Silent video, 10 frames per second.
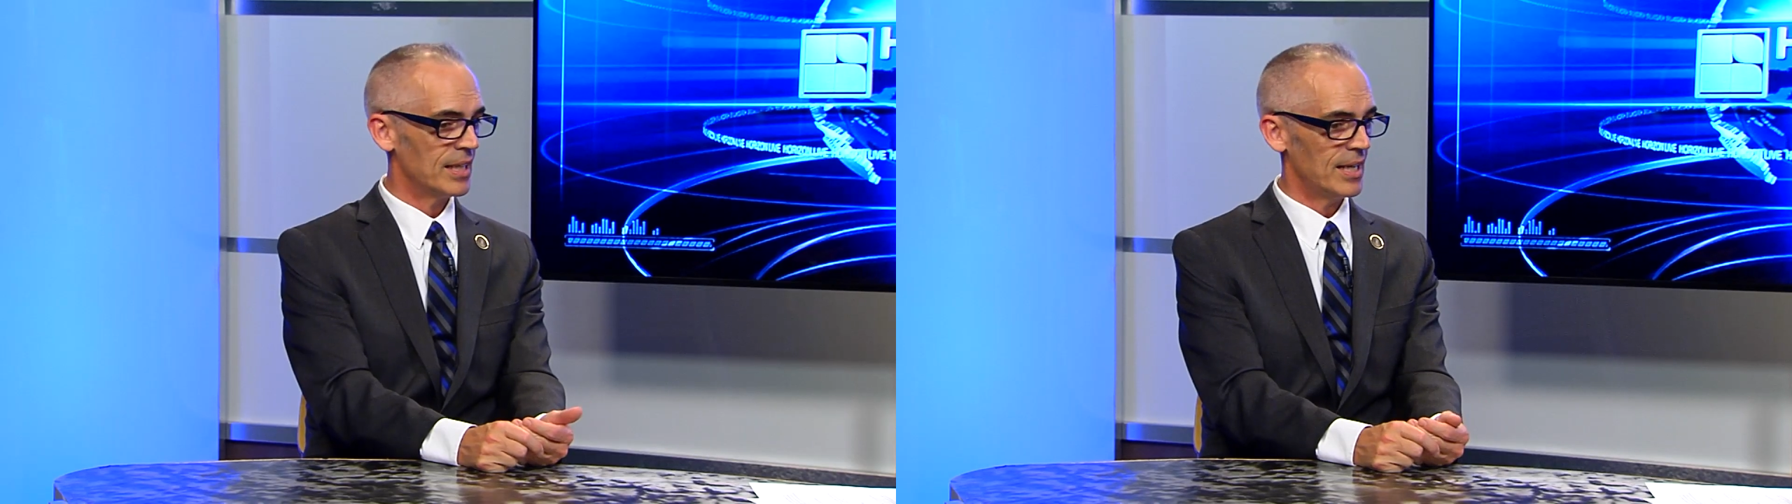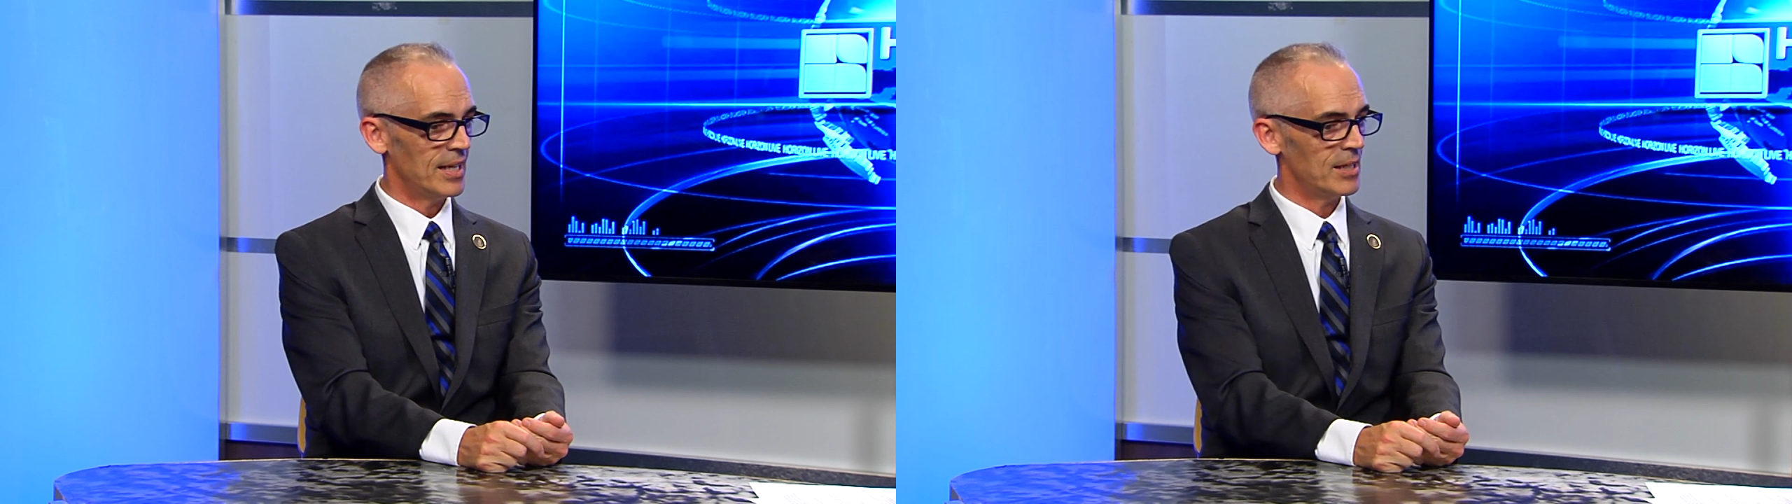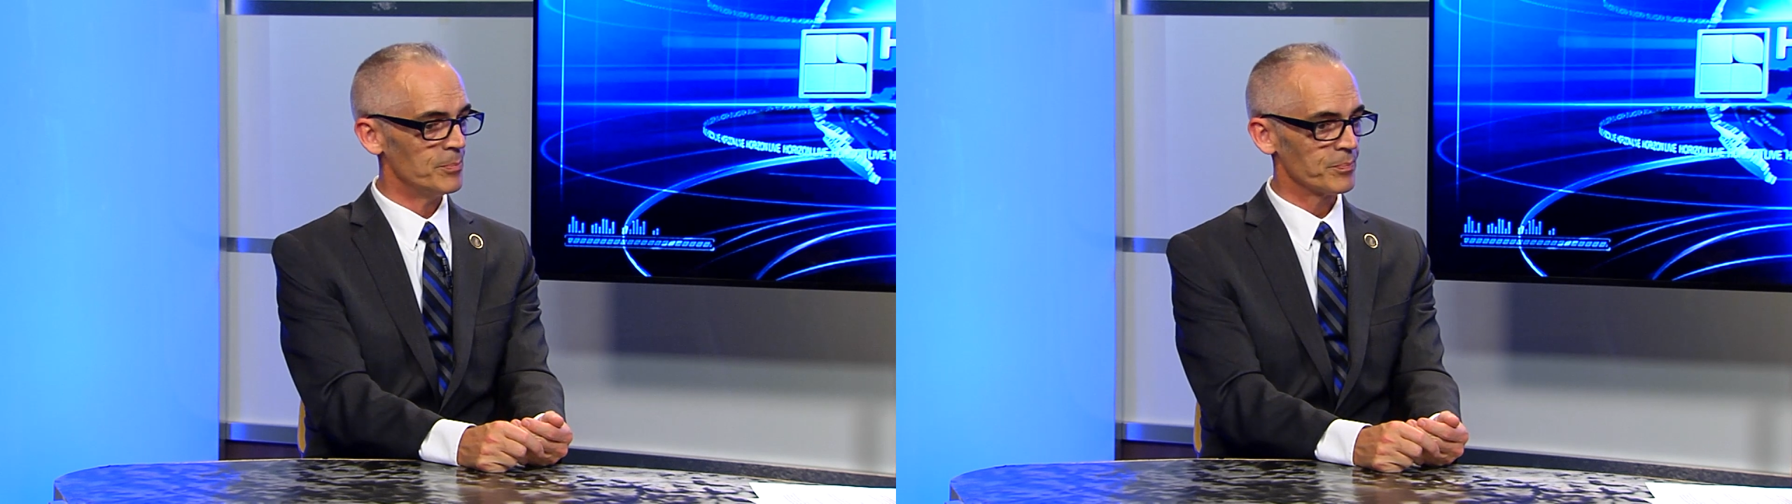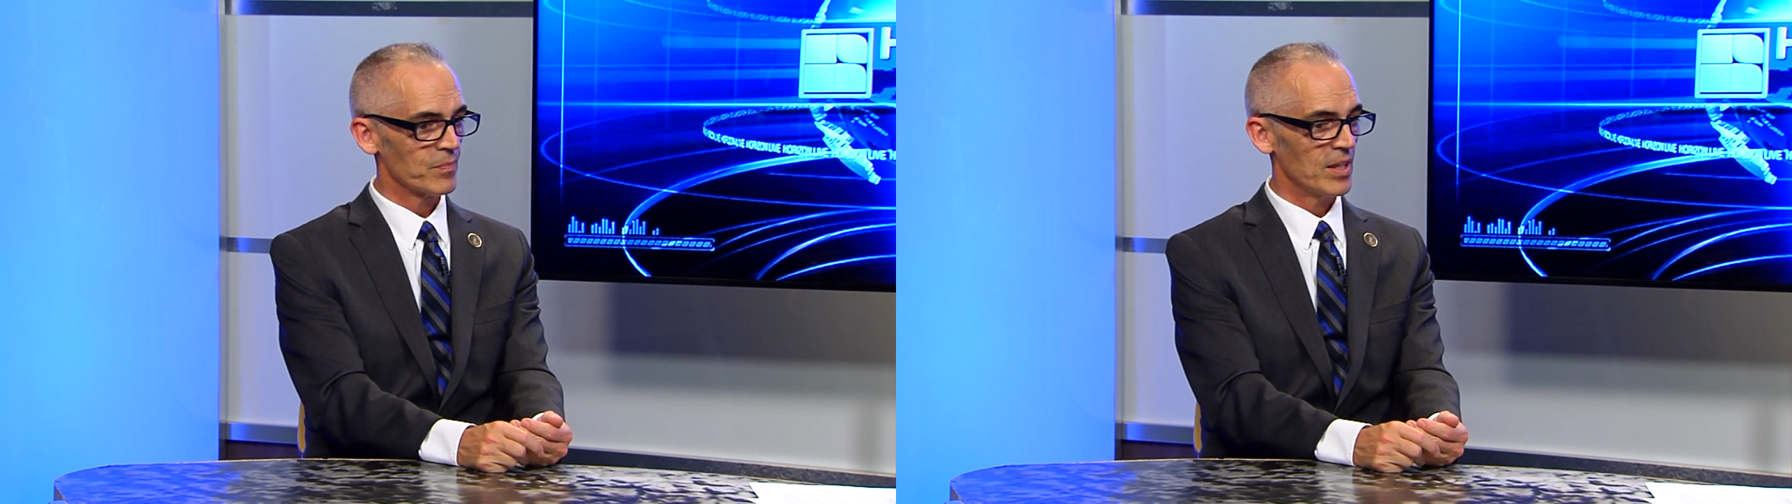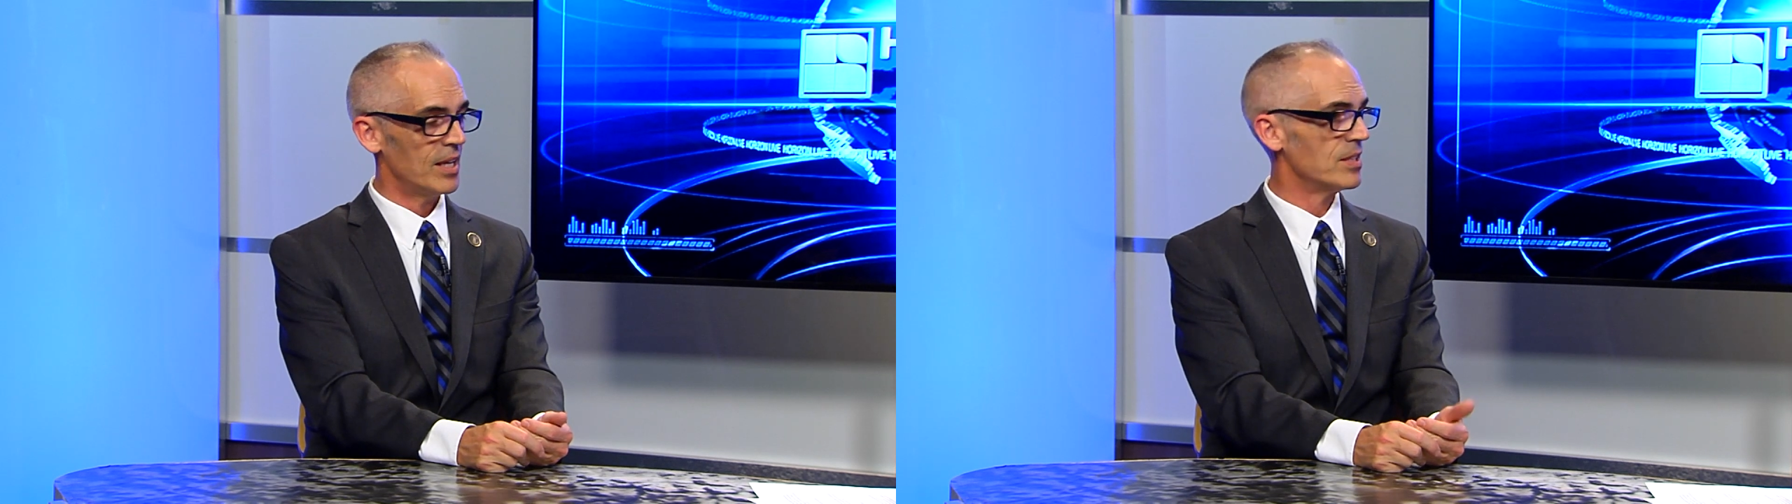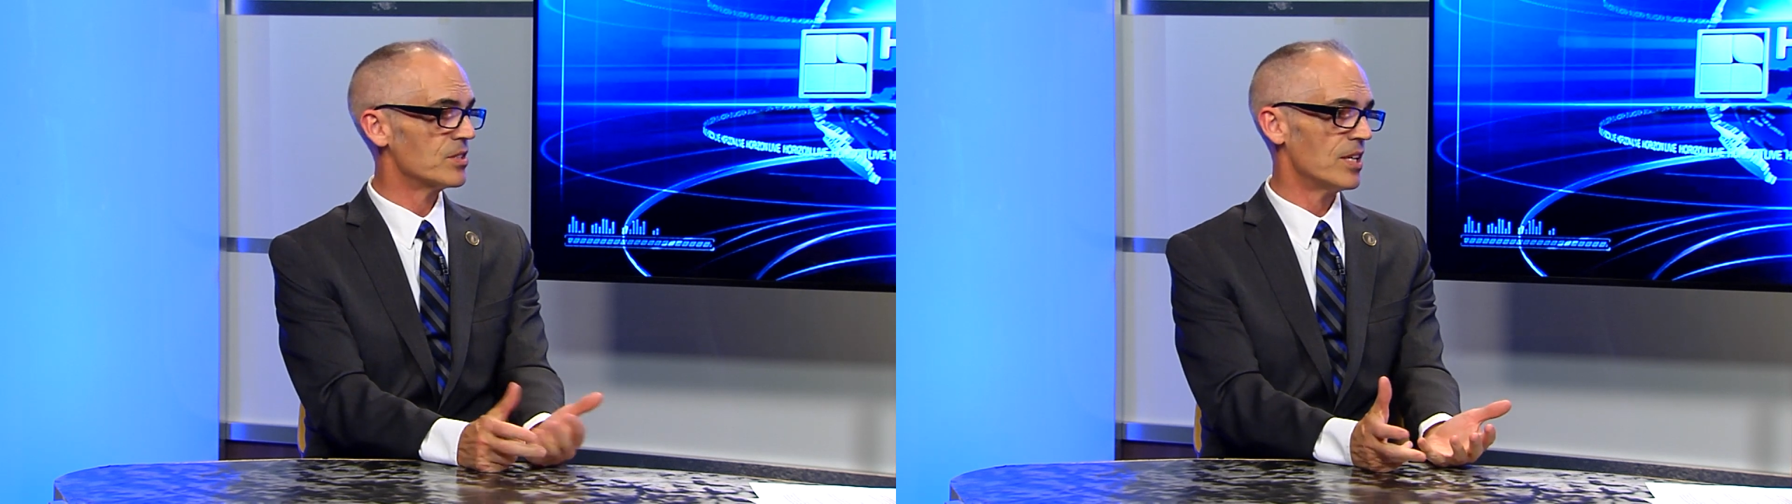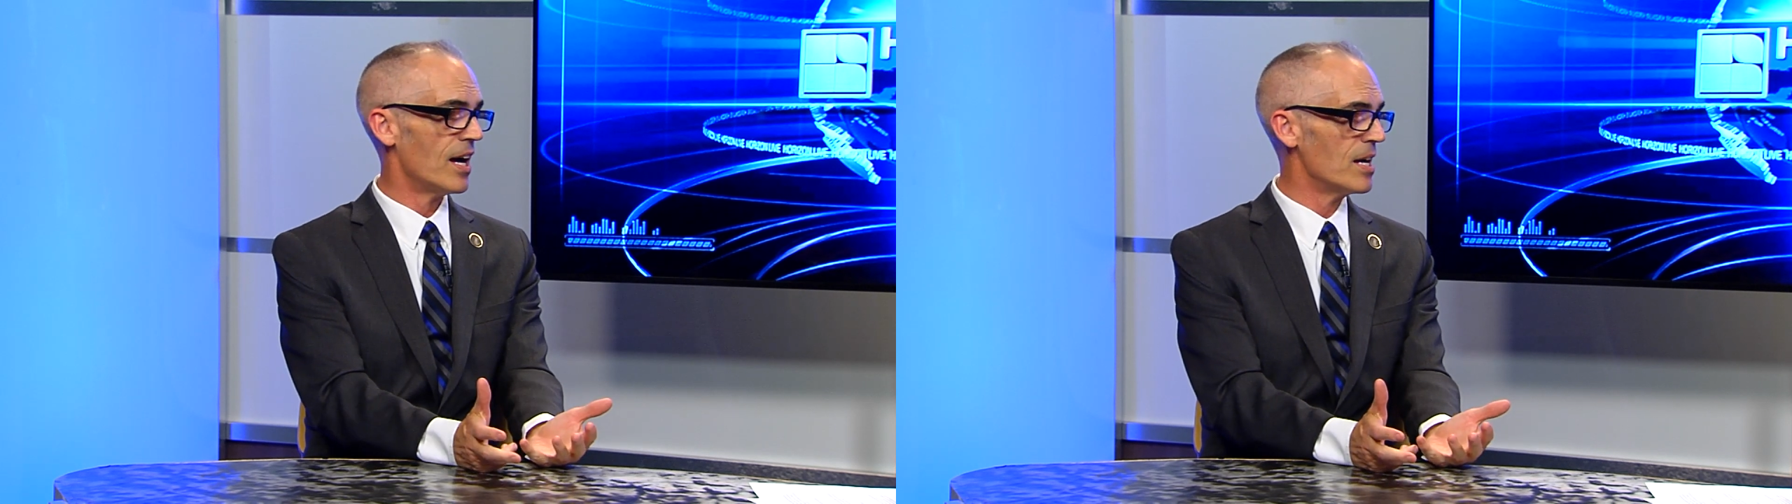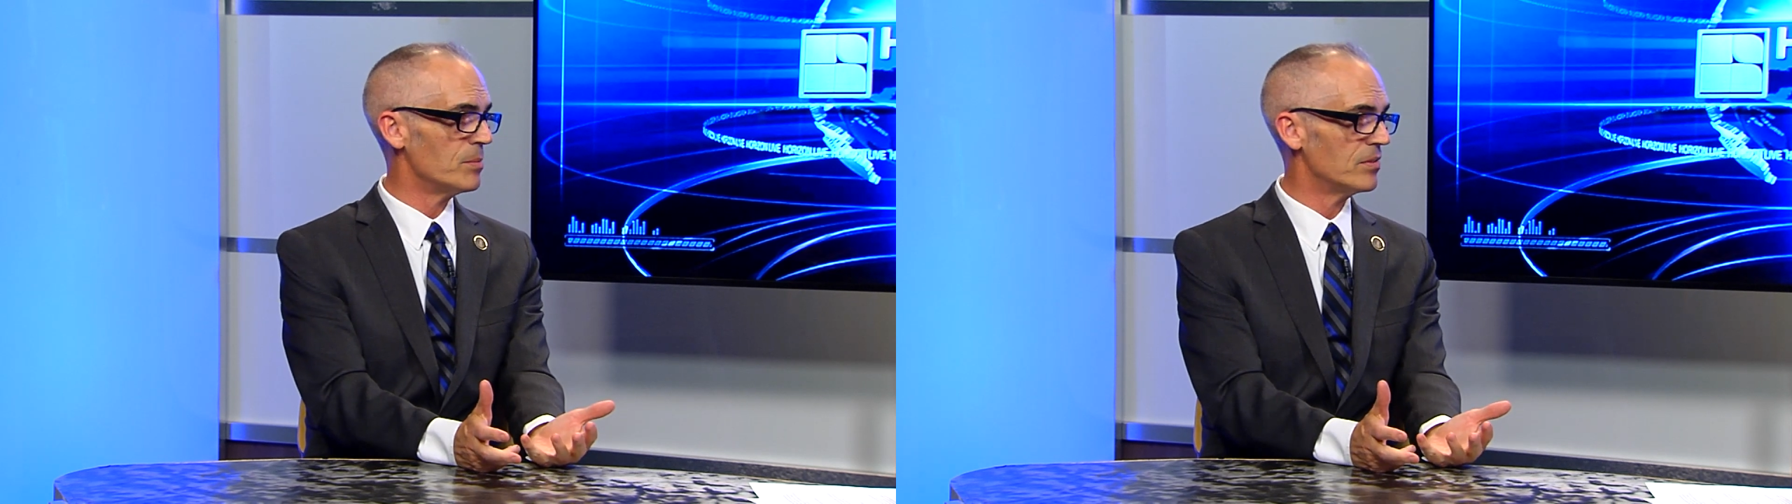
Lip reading: In this time